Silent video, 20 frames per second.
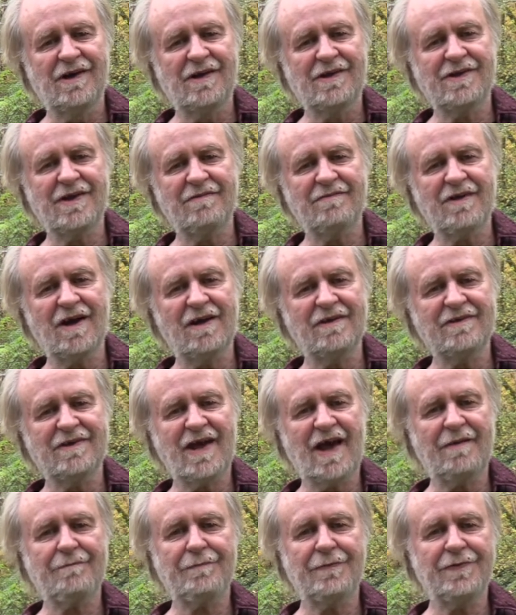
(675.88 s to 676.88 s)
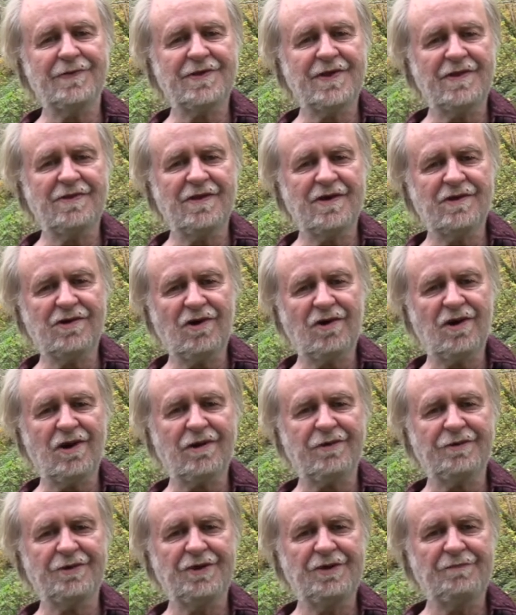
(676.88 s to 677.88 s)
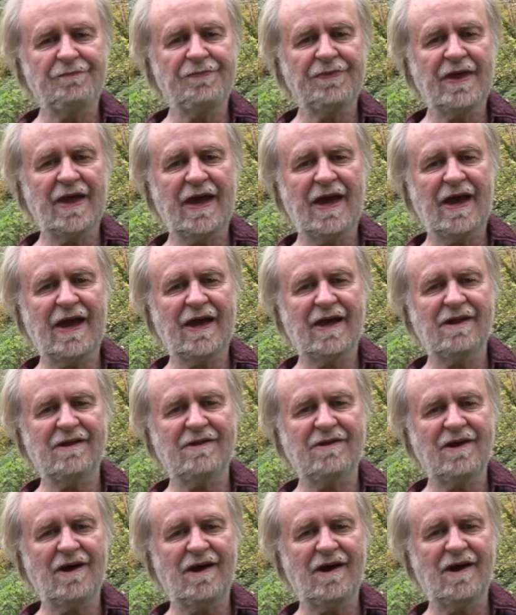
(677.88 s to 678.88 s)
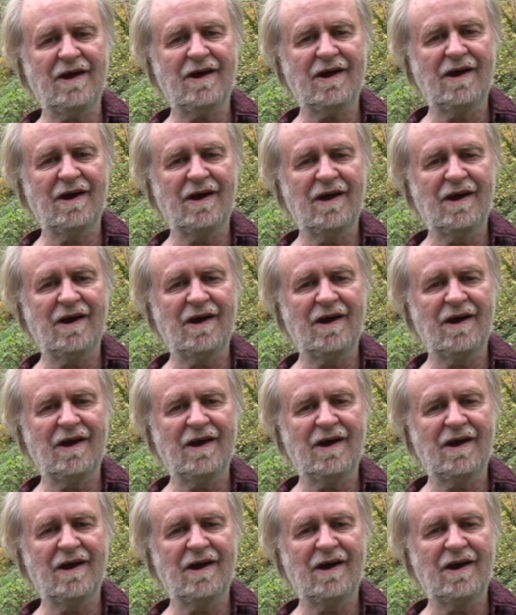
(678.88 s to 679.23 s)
sometimes happens in the dark. And at